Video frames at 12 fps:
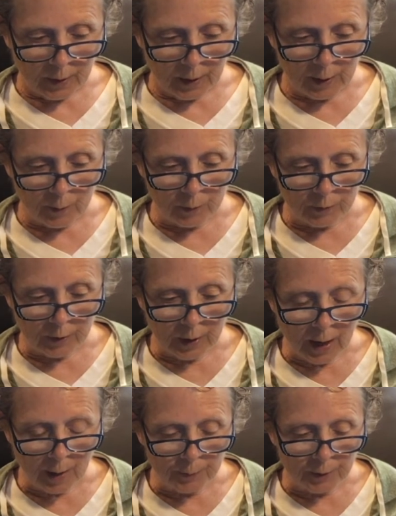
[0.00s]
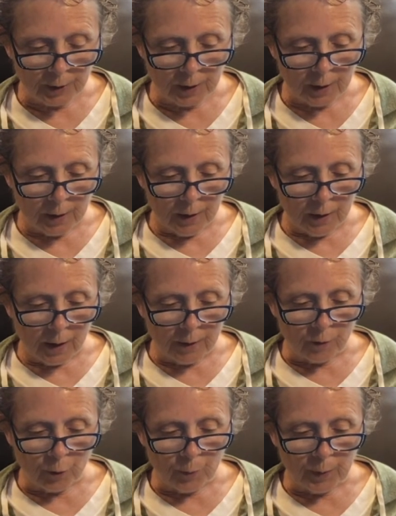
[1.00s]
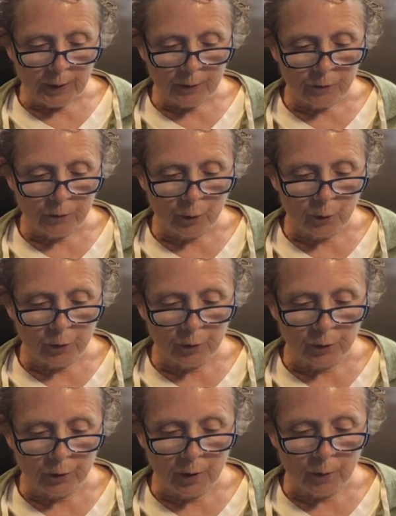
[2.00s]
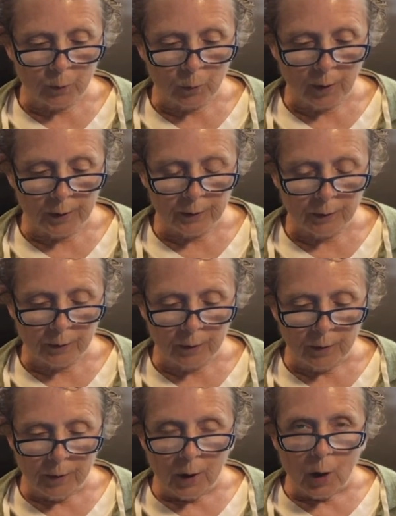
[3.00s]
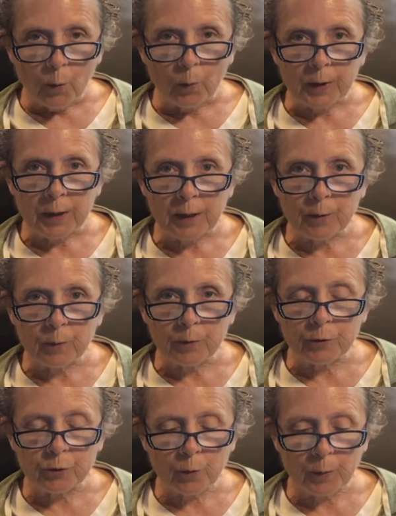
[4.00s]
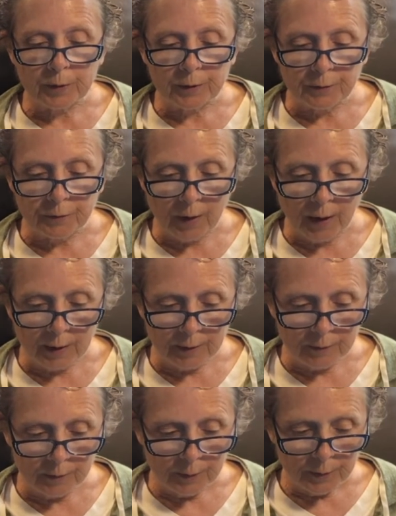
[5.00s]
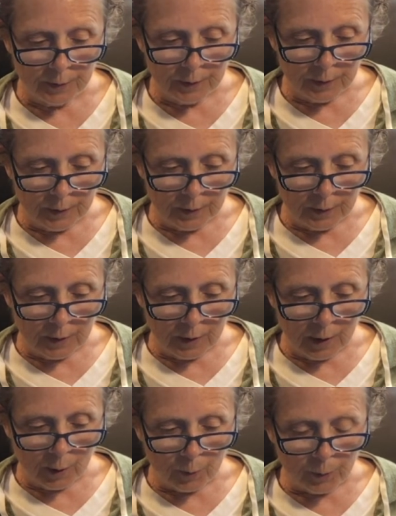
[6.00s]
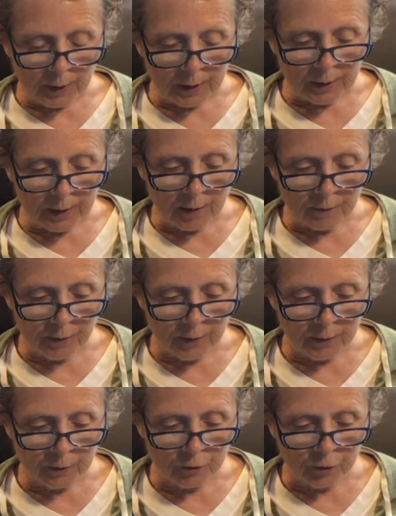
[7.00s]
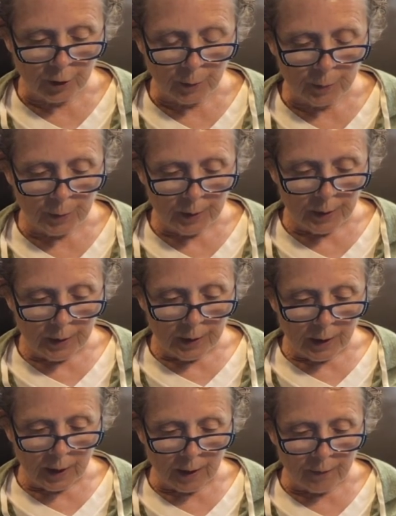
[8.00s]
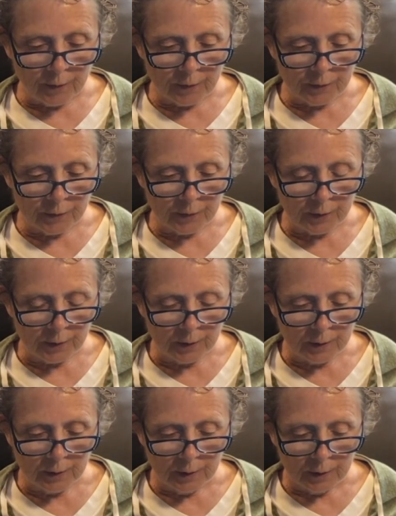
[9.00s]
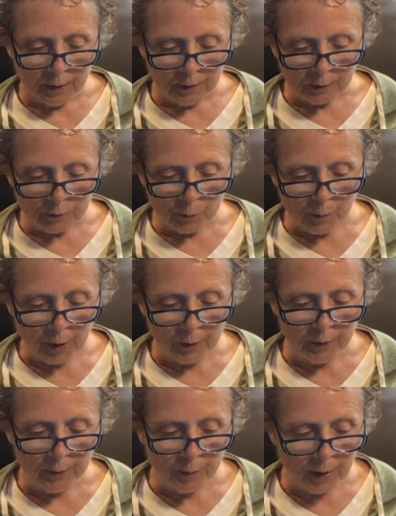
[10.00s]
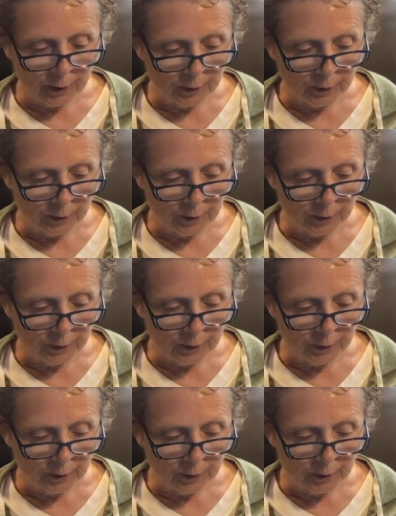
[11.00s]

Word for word: He was captain of the big schooner Arundel when he was 25. But he left the ship and the sea to marry my